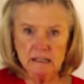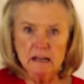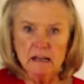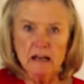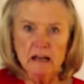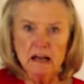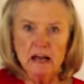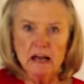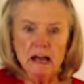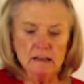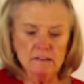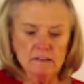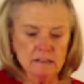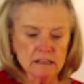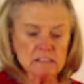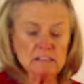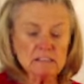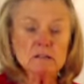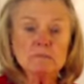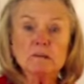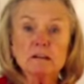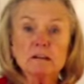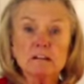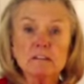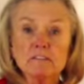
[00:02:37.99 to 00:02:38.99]
And this will be
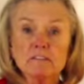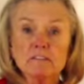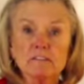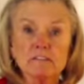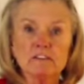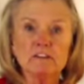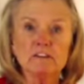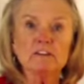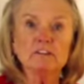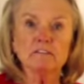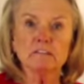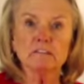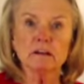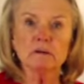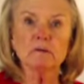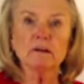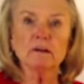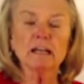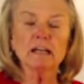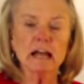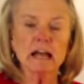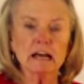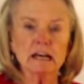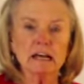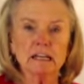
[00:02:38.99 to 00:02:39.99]
the fruit that we
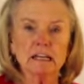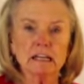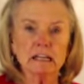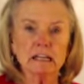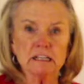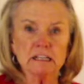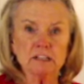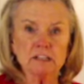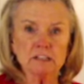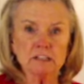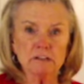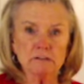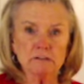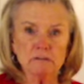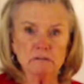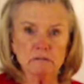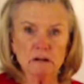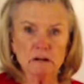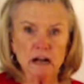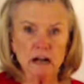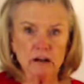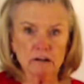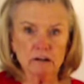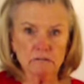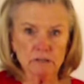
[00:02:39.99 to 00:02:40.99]
add into
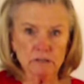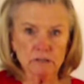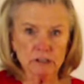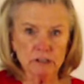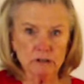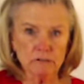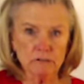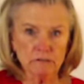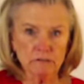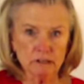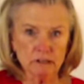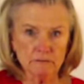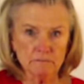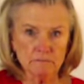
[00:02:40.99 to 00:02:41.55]
our granola.